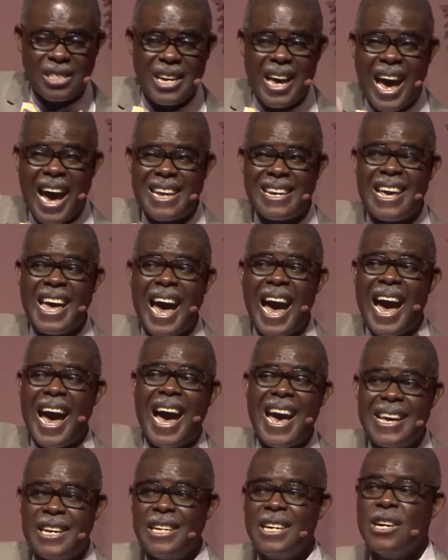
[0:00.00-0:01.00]
she had a
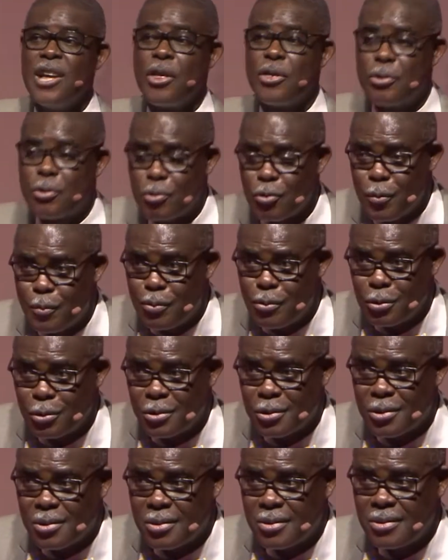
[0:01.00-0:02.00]
high
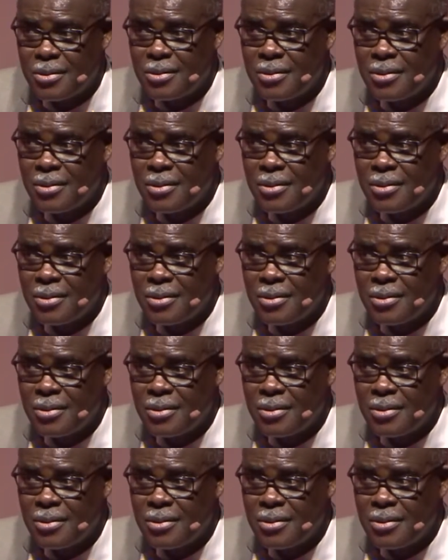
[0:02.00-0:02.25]
throughput.